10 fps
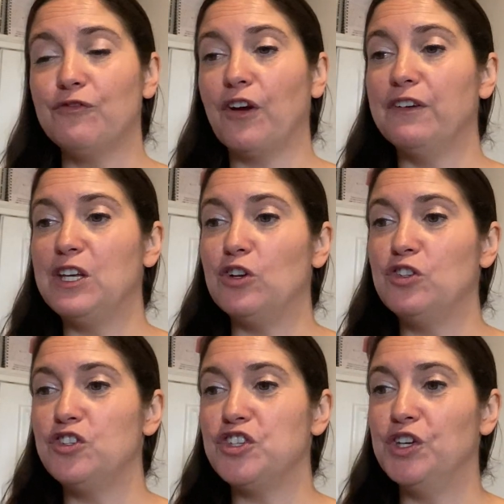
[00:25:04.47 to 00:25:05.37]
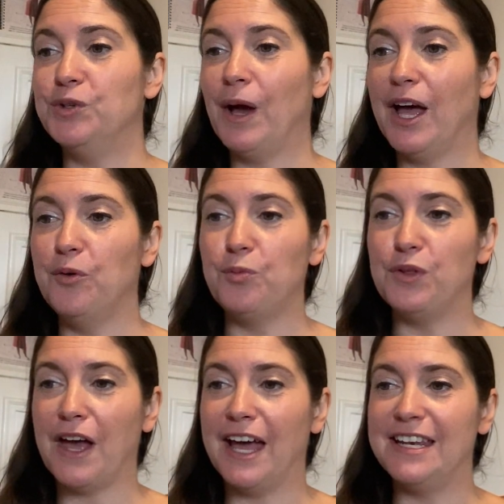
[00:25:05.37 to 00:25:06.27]
are very good to help with
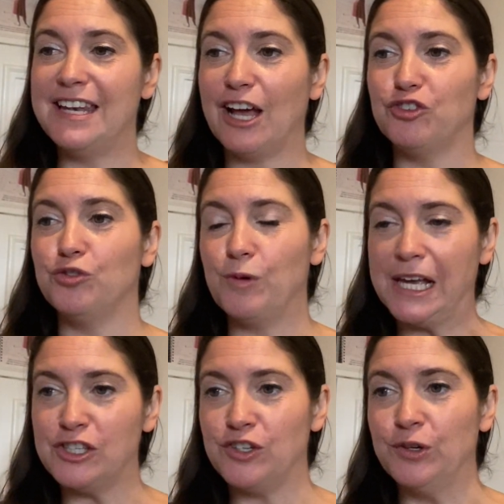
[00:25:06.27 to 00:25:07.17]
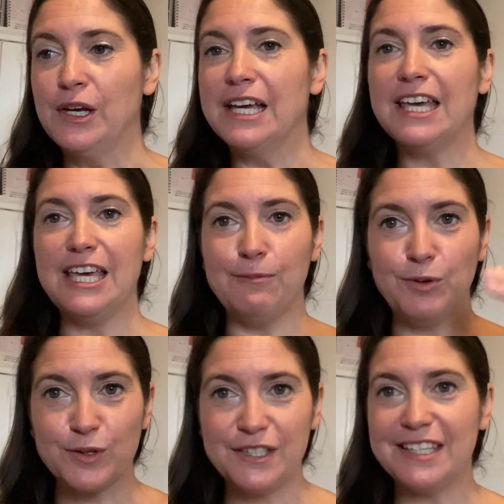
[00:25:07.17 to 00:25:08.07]
that, a natural way to keep
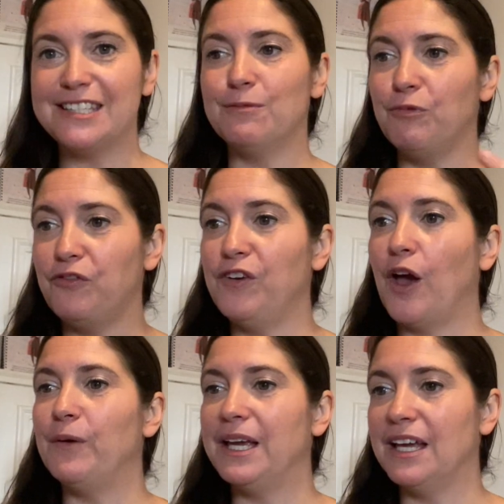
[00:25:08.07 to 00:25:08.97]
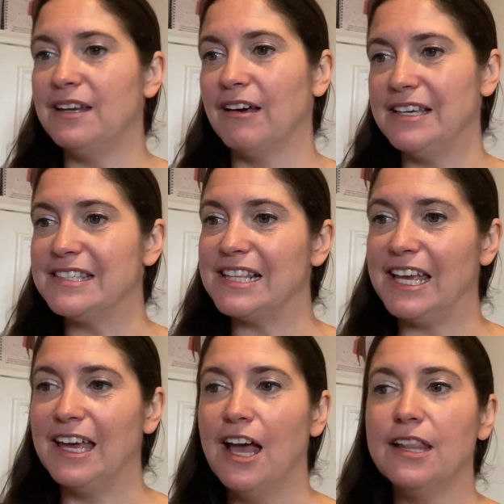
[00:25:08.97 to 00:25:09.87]
your system flowing
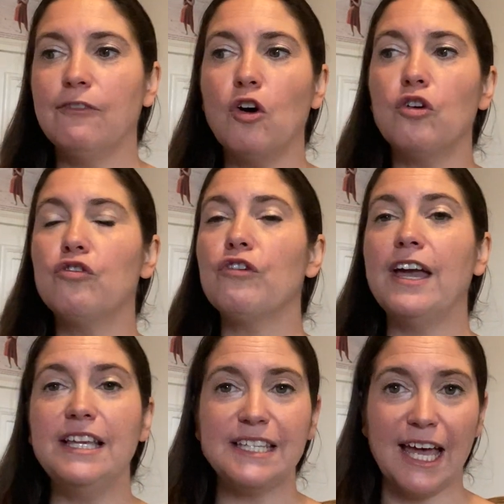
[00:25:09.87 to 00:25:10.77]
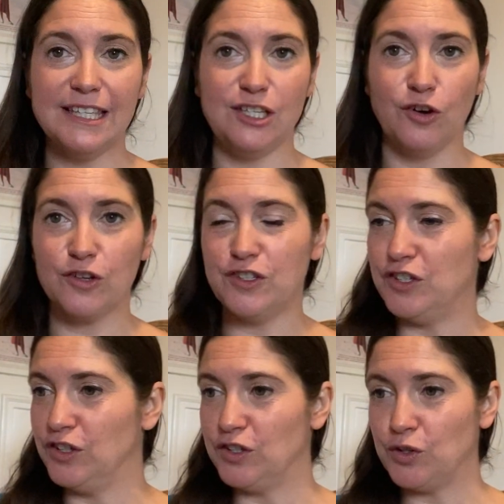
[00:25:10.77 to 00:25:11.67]
nicely. They've got great
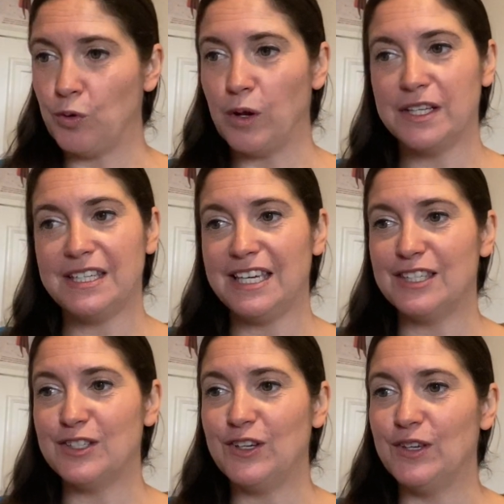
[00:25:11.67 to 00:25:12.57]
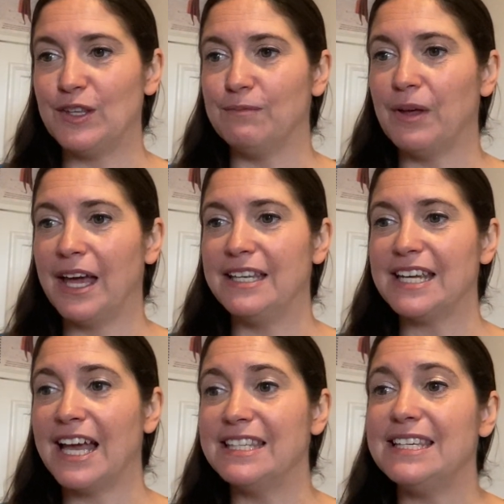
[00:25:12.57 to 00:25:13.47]
antioxidant qualities to them and
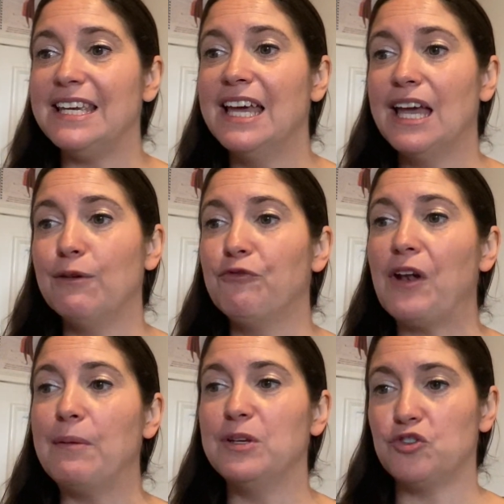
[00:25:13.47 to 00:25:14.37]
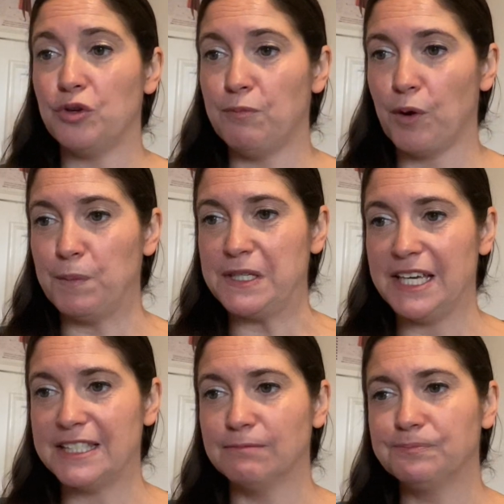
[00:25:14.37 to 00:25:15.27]
anti-inflammatory
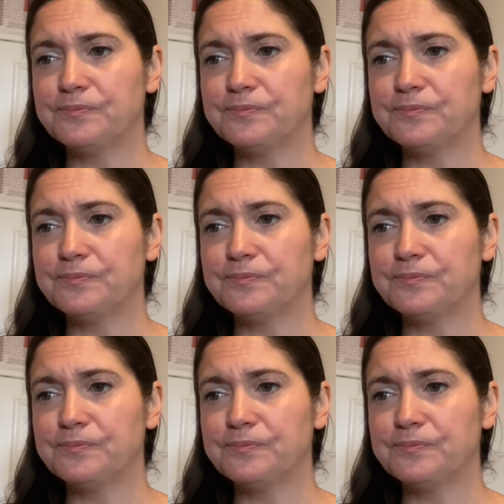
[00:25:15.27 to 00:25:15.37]
properties.